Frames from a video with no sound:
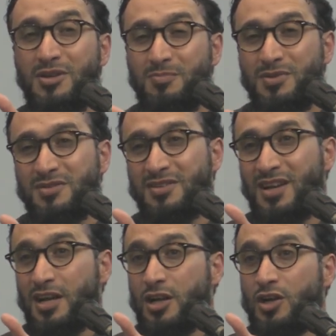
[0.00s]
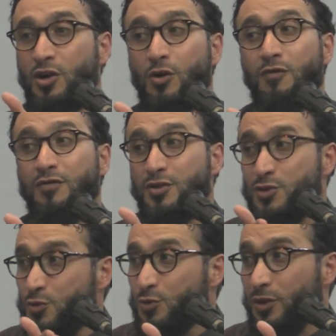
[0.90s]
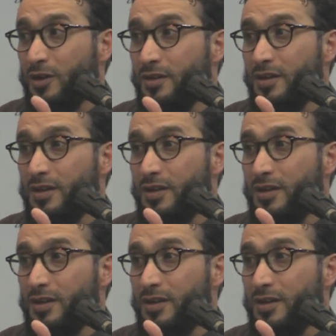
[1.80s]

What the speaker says: purpose of the surah.